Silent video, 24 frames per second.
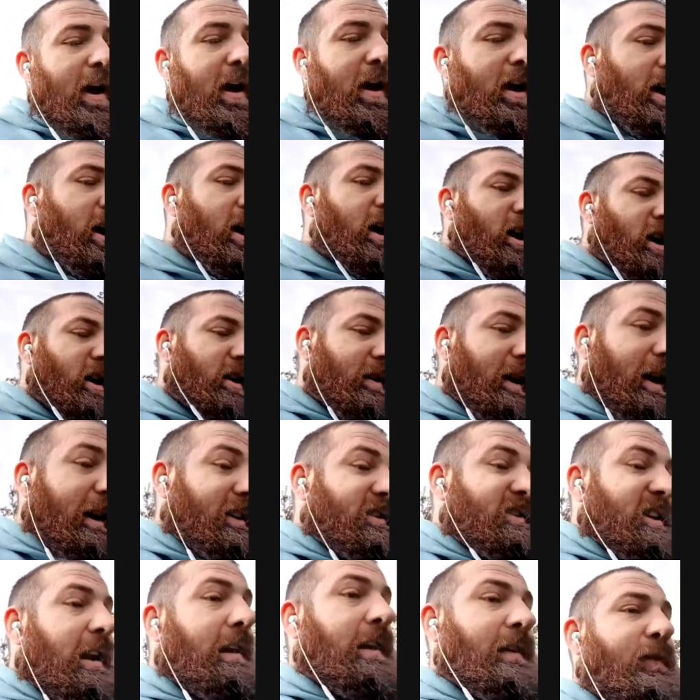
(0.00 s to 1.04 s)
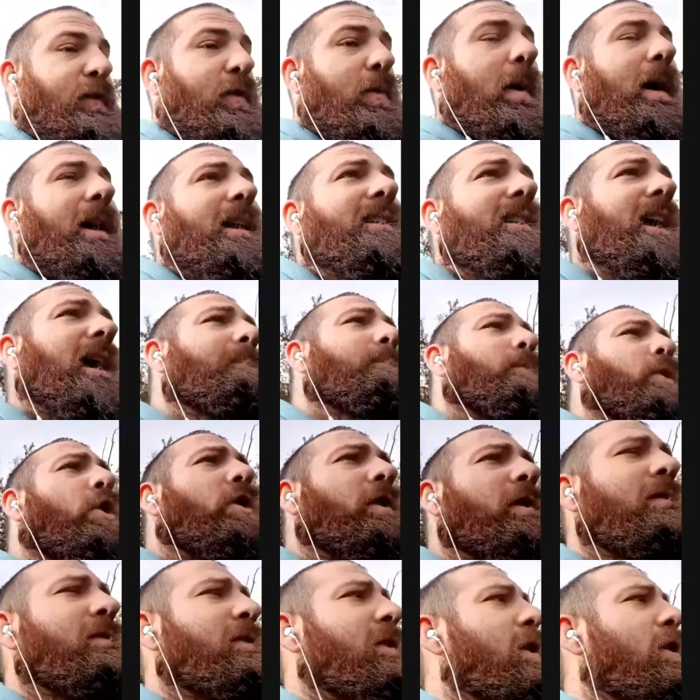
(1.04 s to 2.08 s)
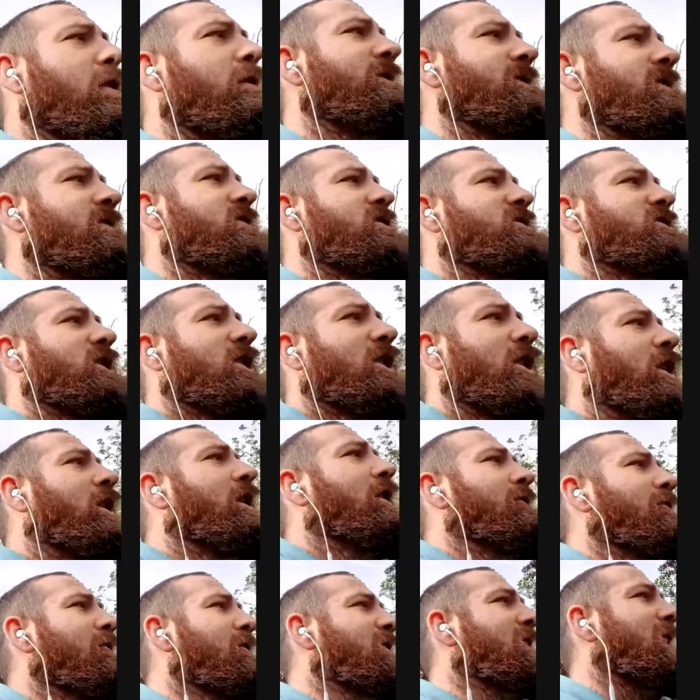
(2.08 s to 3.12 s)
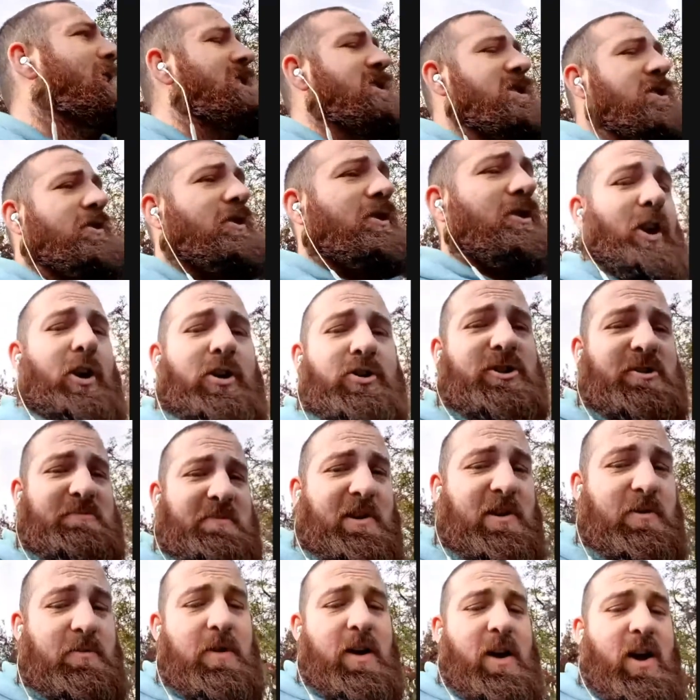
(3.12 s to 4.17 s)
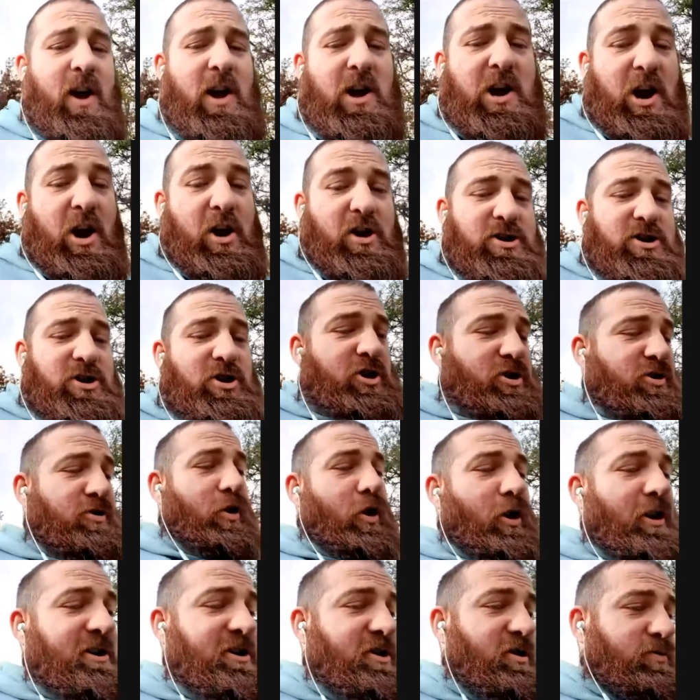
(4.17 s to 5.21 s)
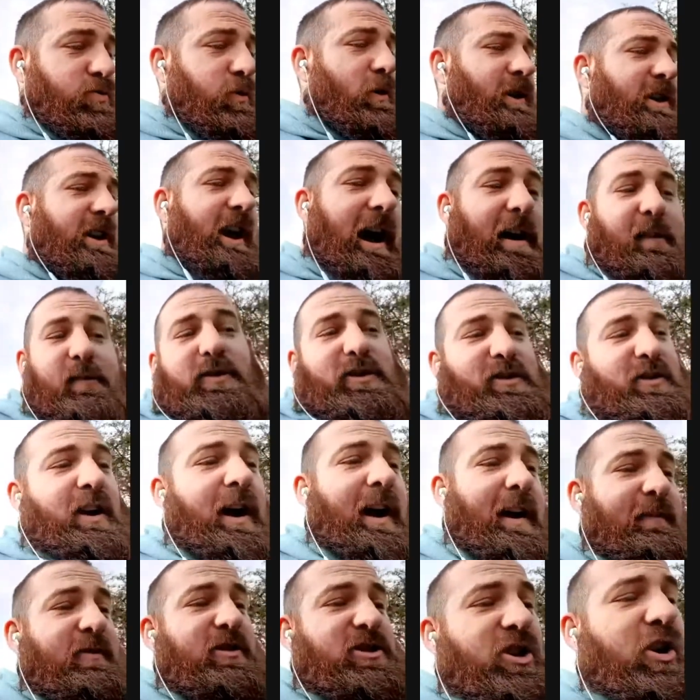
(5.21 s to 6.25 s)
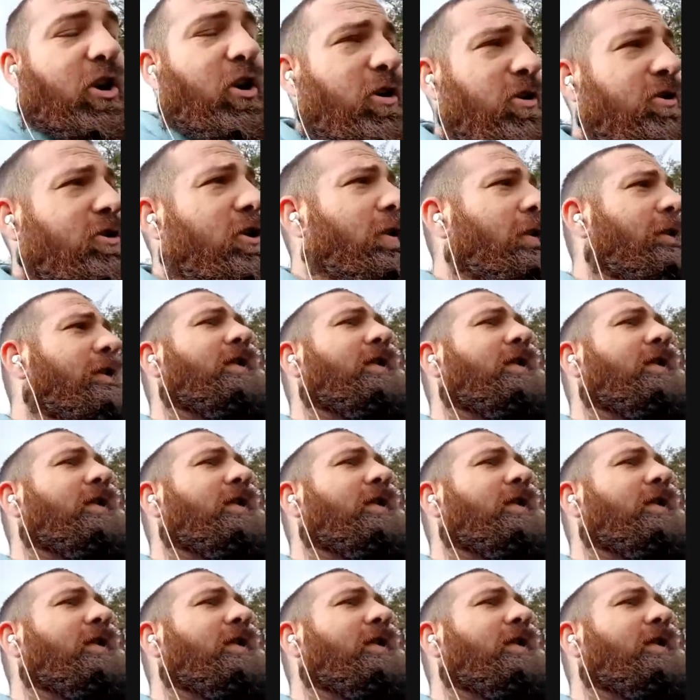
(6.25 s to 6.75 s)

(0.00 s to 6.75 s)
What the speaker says: Like I said, if you want to get more involved in the show, you think you could contribute, or you just want to have a talk,